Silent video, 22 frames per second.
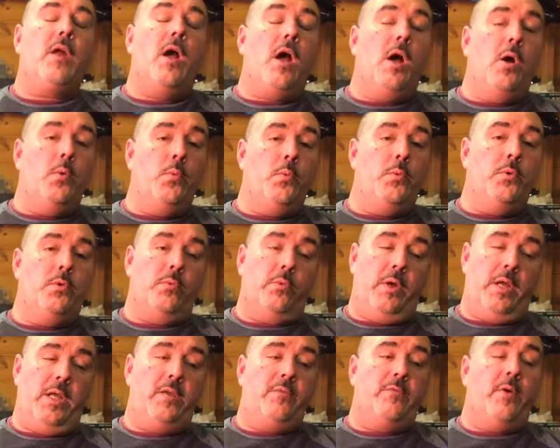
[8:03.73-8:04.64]
owned a
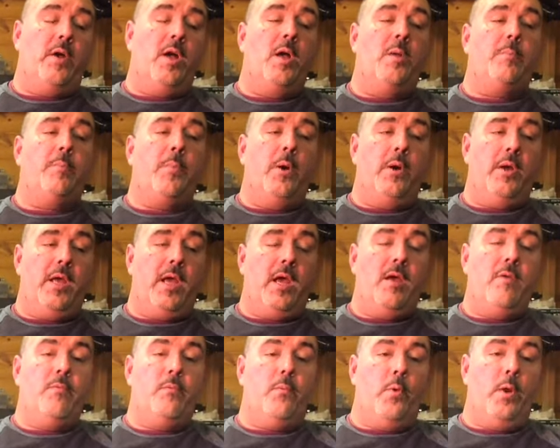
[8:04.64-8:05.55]
Reverb, but I
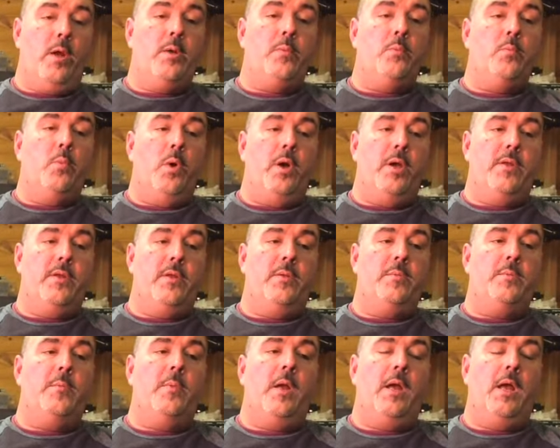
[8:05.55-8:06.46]
have ridden with
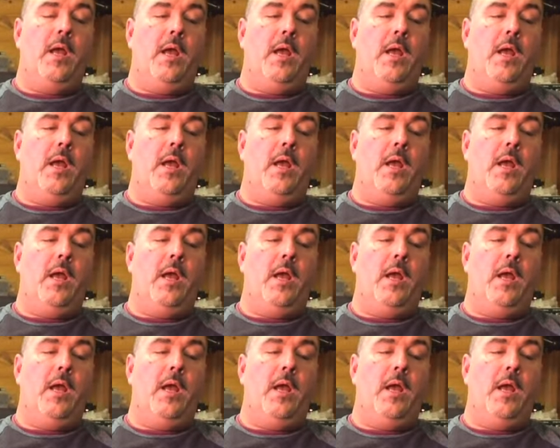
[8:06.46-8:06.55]
them,